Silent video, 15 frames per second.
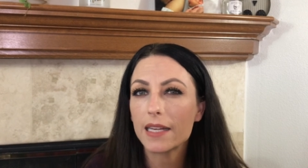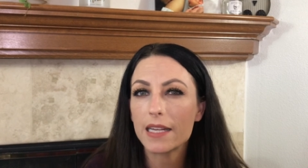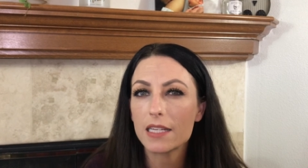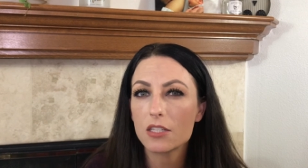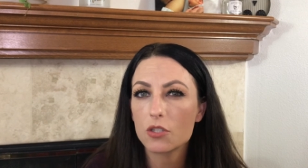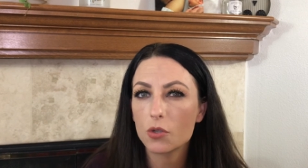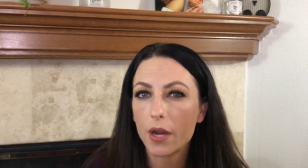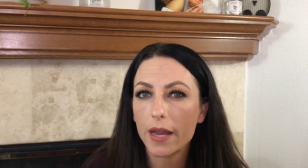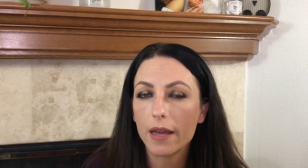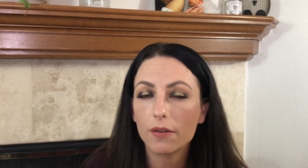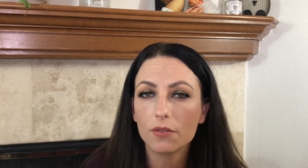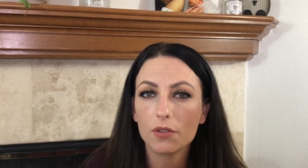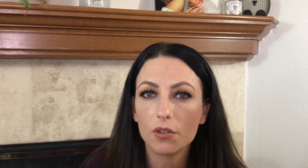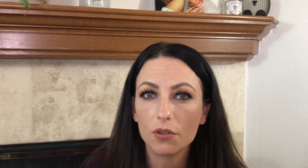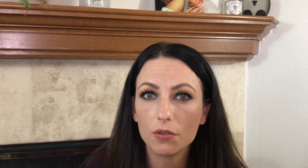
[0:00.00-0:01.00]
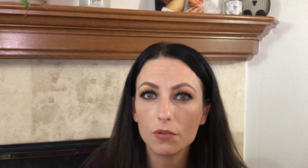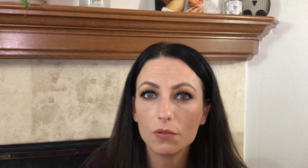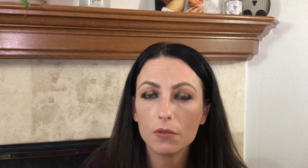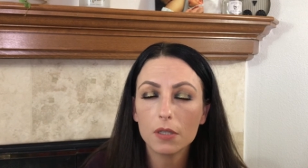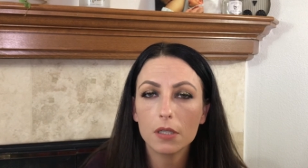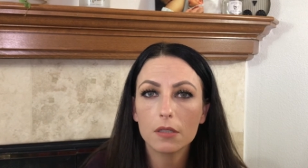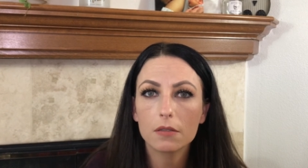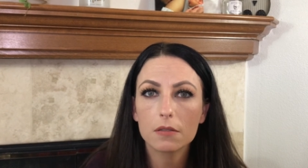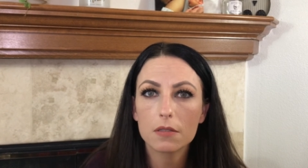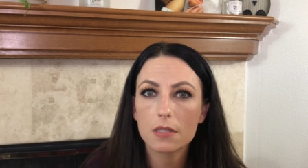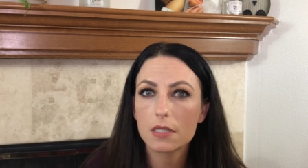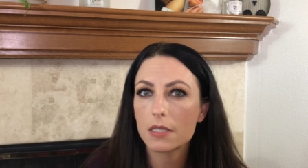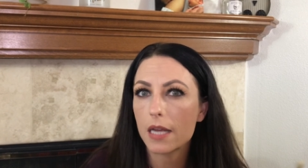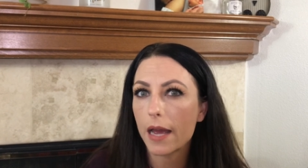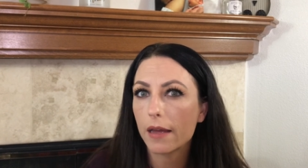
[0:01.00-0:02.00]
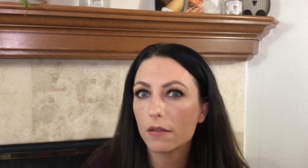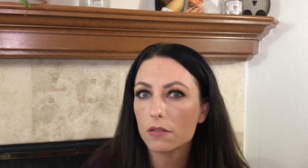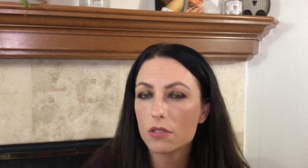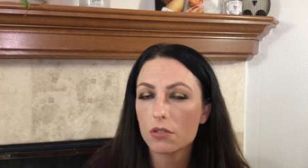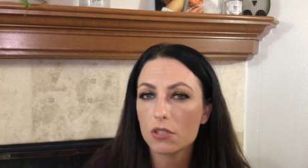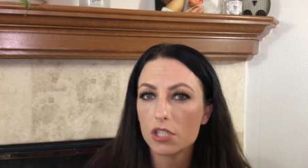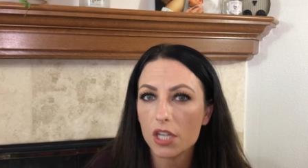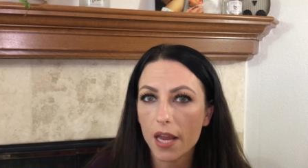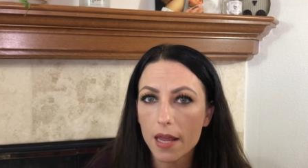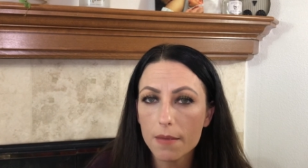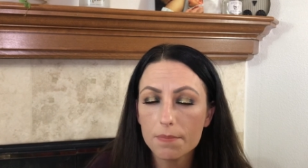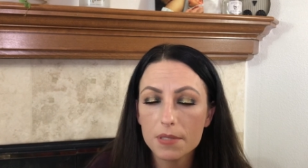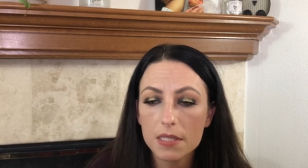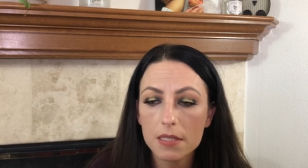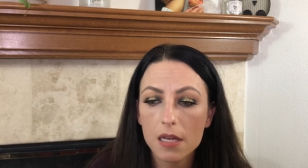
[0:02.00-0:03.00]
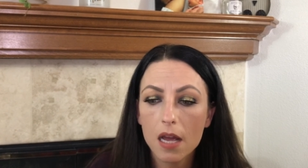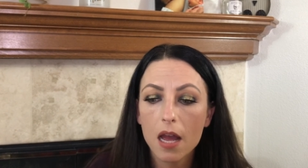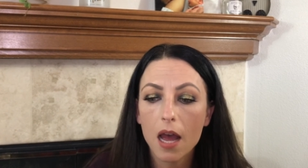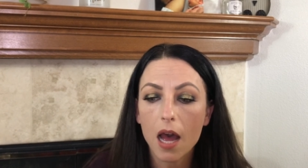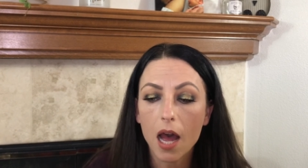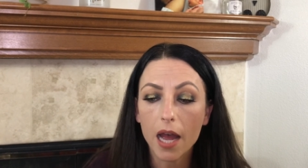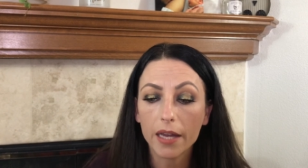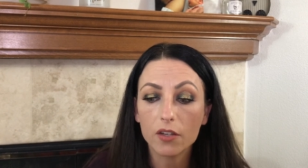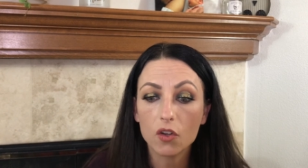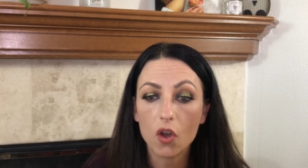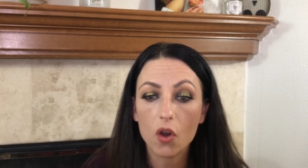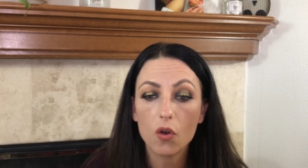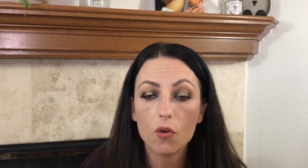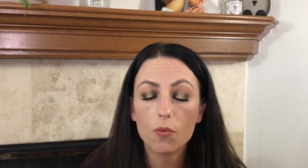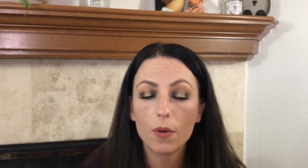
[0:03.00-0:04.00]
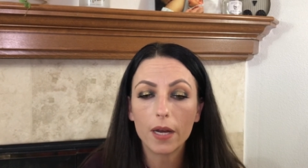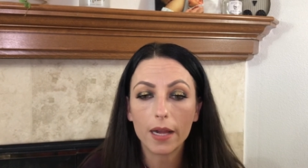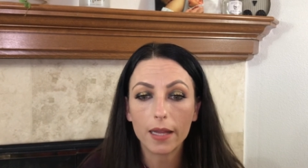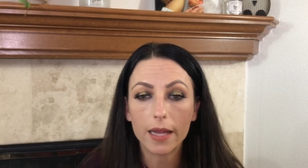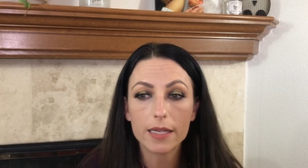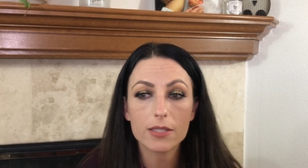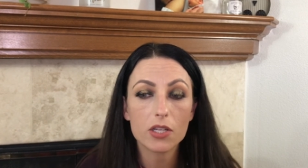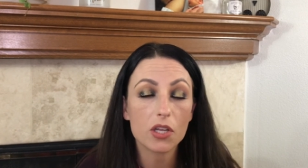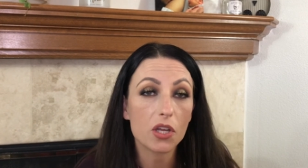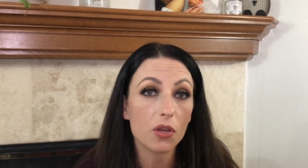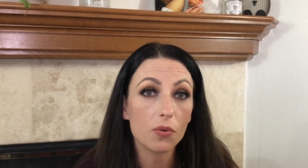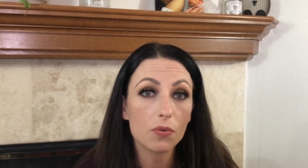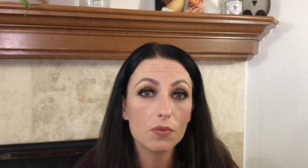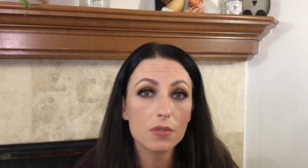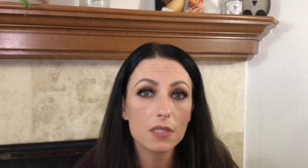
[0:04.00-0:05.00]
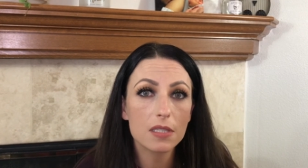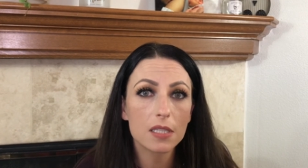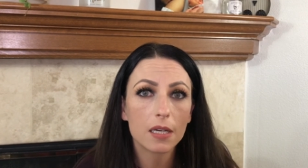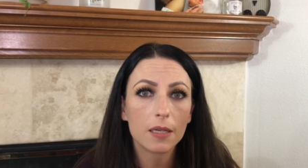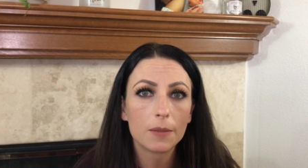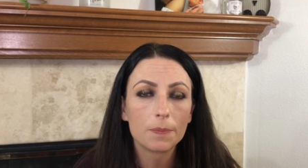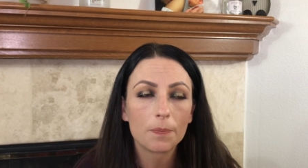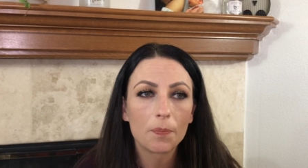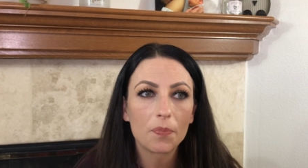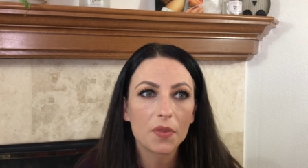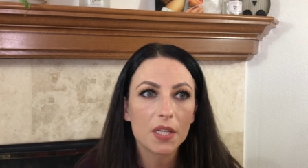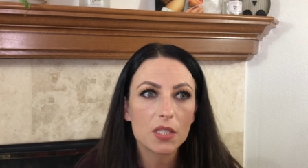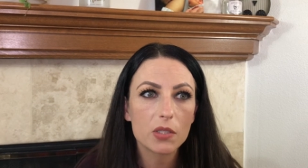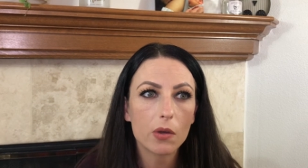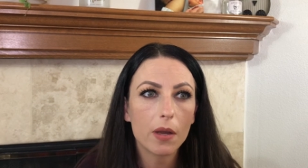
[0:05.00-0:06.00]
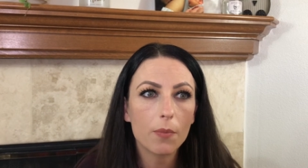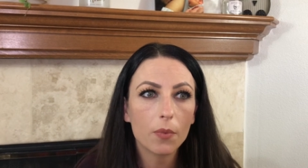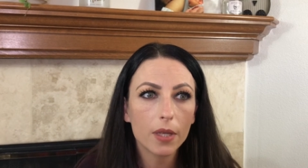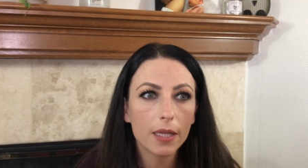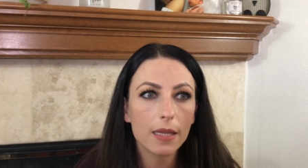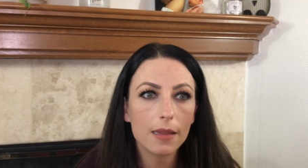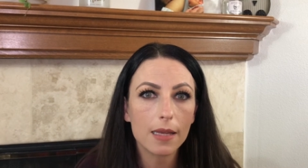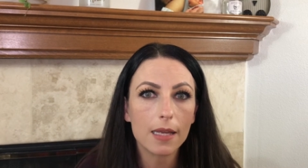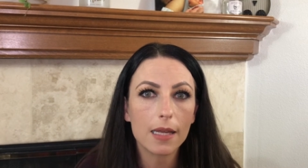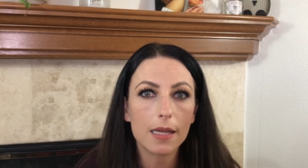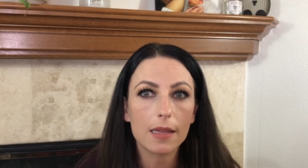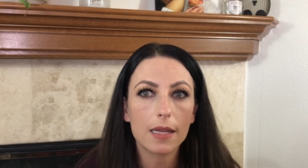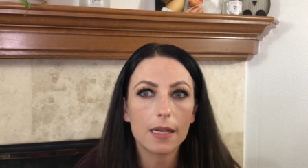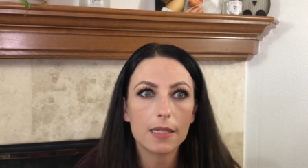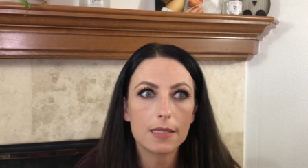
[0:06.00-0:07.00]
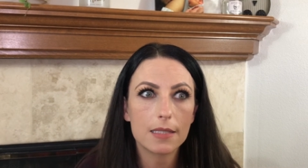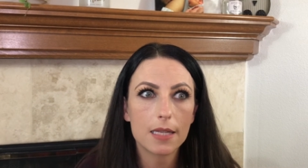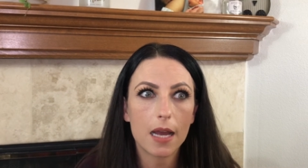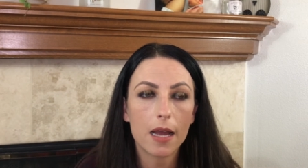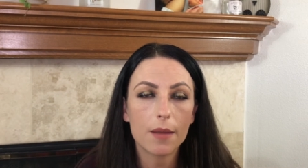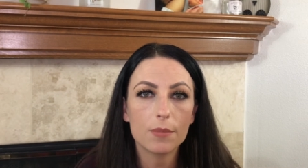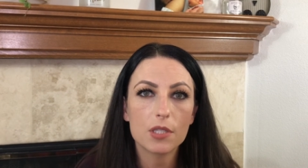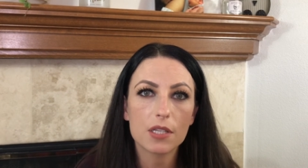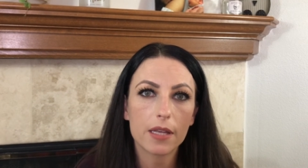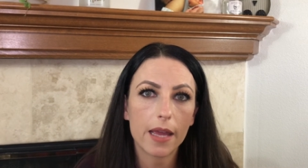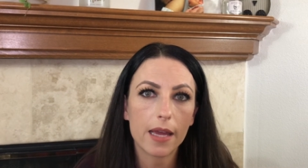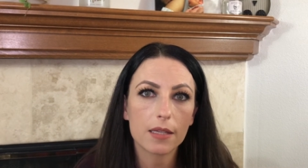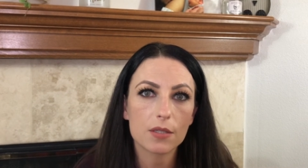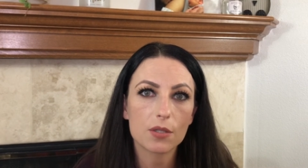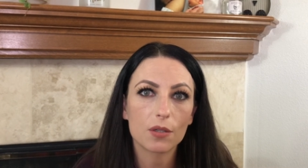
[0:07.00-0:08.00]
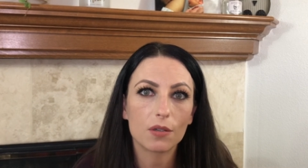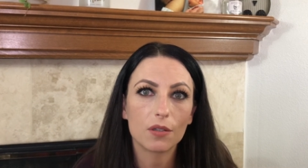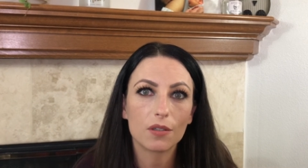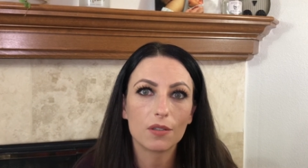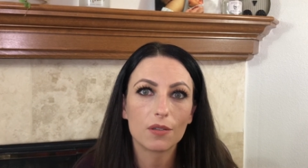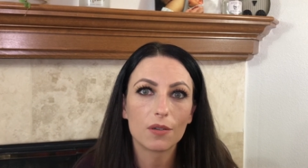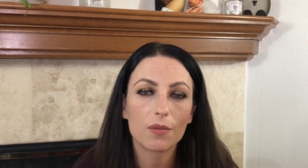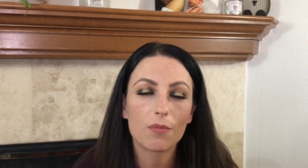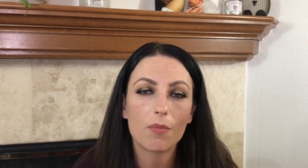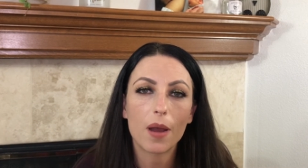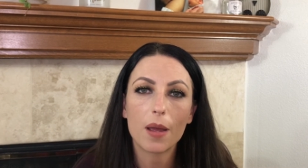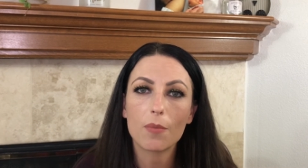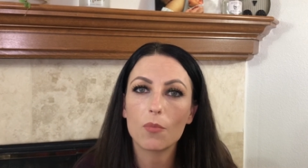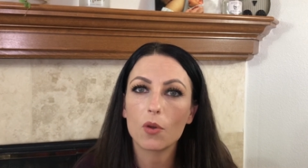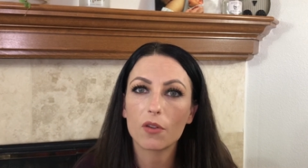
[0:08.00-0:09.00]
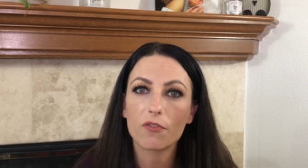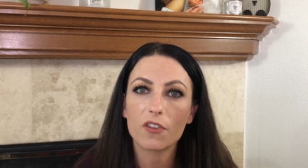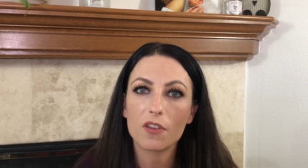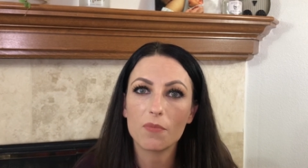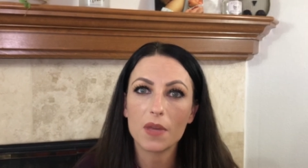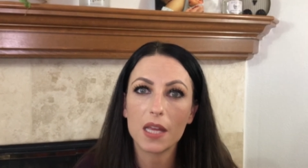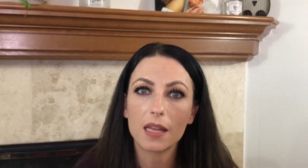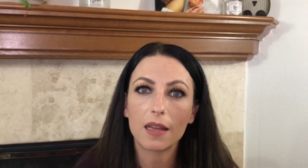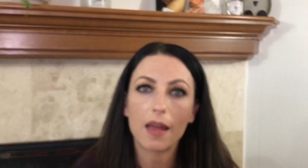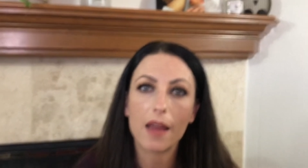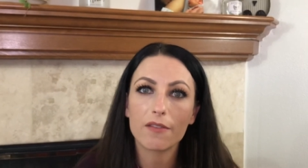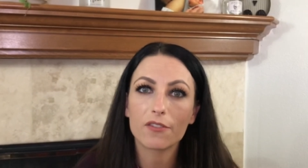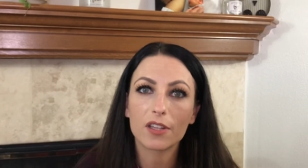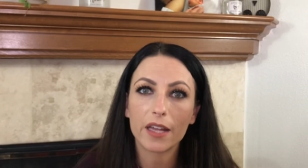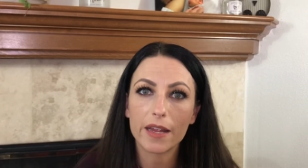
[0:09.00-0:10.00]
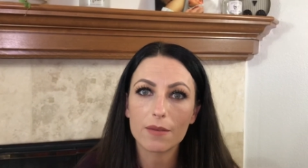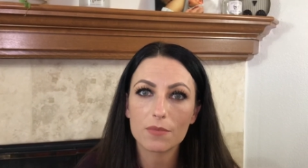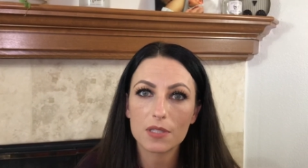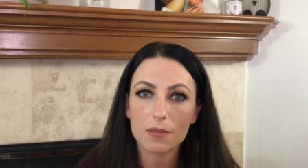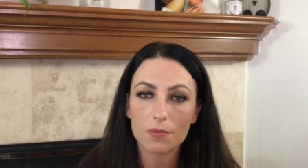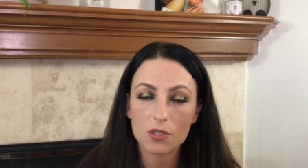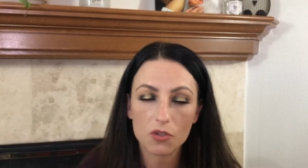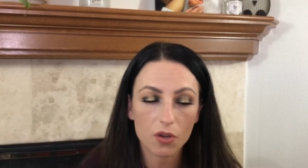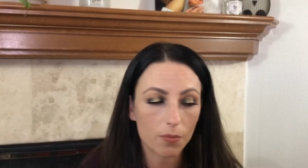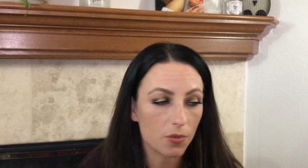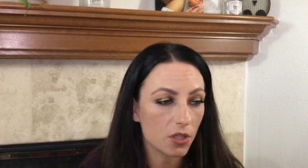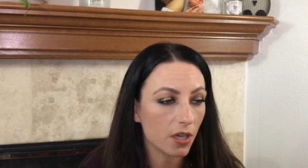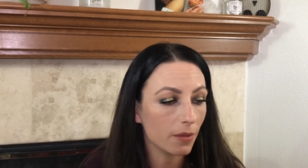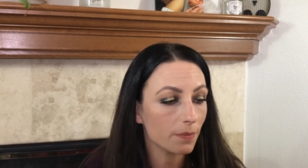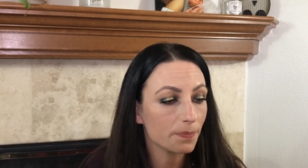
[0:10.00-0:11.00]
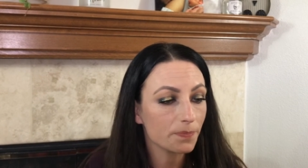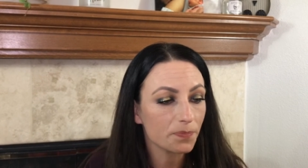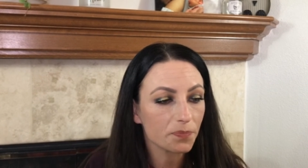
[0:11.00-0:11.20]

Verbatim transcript: need to try out new styles or shapes. I know what I like to use. So I'm really thinking that it's time to cancel my Morphe Me Live Glam subscription.